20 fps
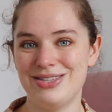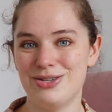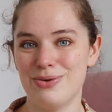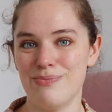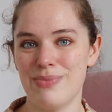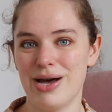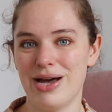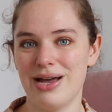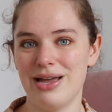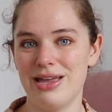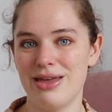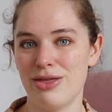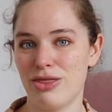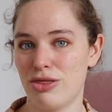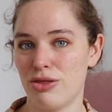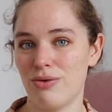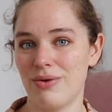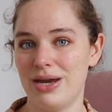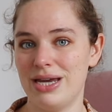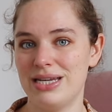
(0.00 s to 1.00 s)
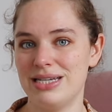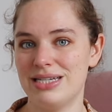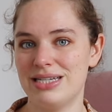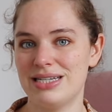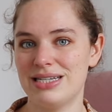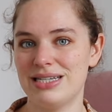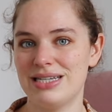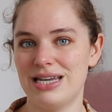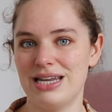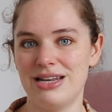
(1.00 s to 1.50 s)
to buy thread,
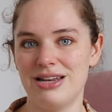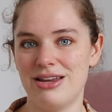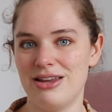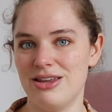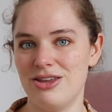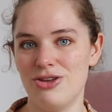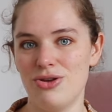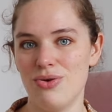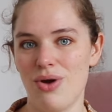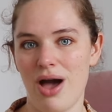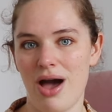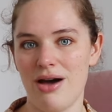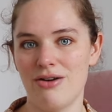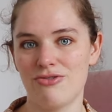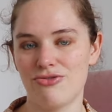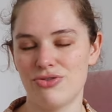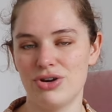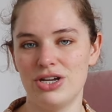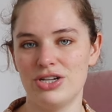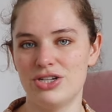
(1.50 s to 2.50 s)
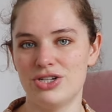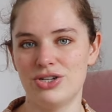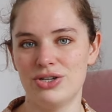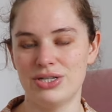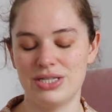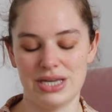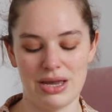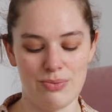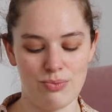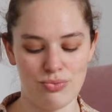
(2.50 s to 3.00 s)
then you have reached the
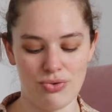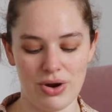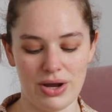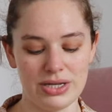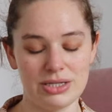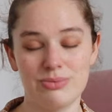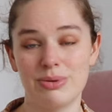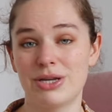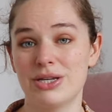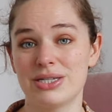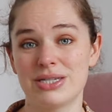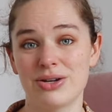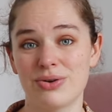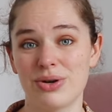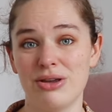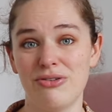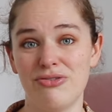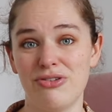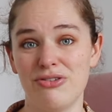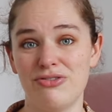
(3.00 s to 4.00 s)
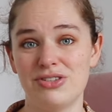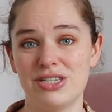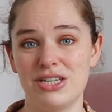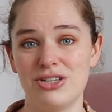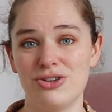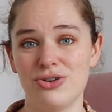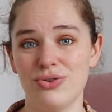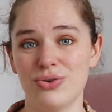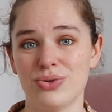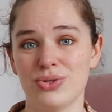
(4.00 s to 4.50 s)
same price because they're only 15
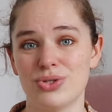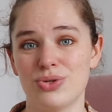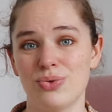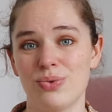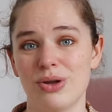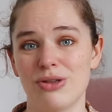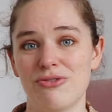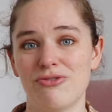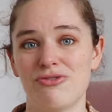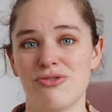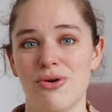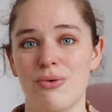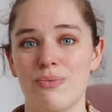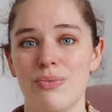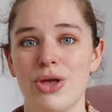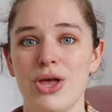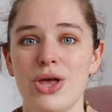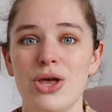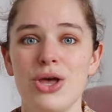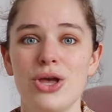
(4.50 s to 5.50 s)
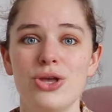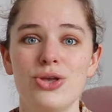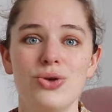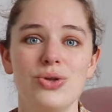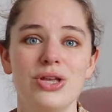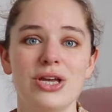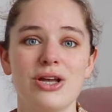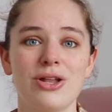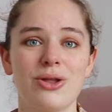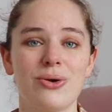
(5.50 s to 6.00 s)
euros, the one from
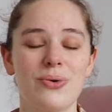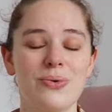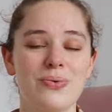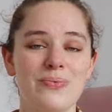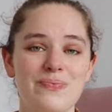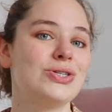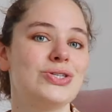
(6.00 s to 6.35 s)
Uniqlo.